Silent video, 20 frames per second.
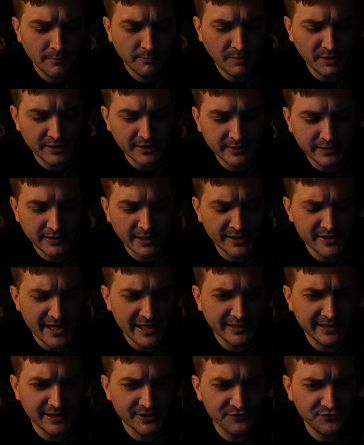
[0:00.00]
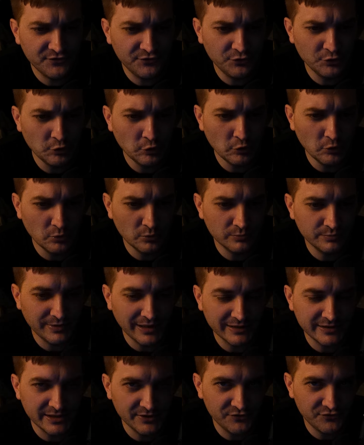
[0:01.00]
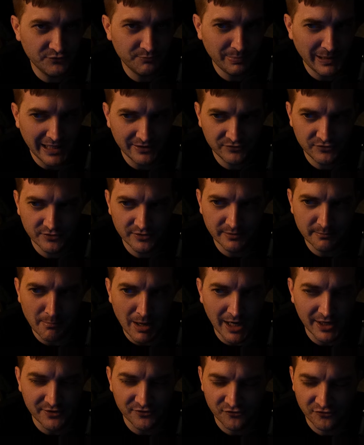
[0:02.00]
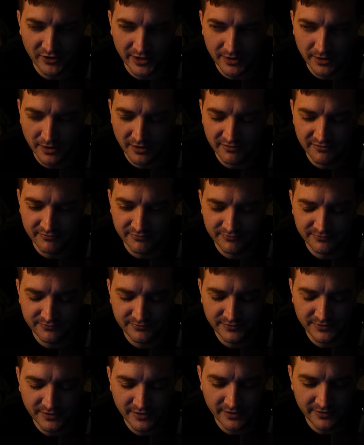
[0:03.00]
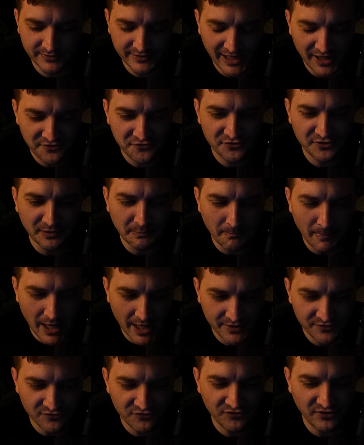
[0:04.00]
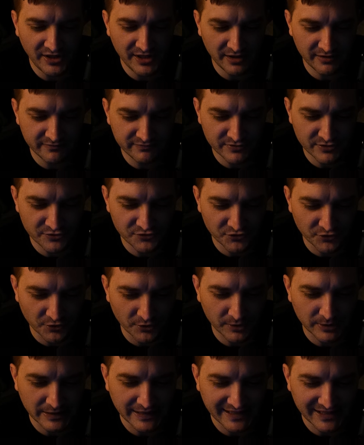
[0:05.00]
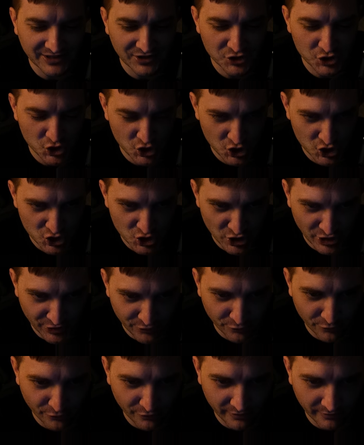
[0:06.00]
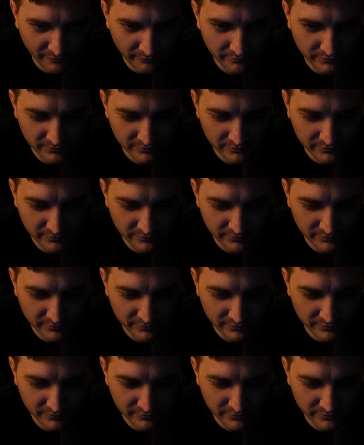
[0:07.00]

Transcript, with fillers: But yeah, that gets to that gets back to the mindset of that's the mindset of the Zergling shitter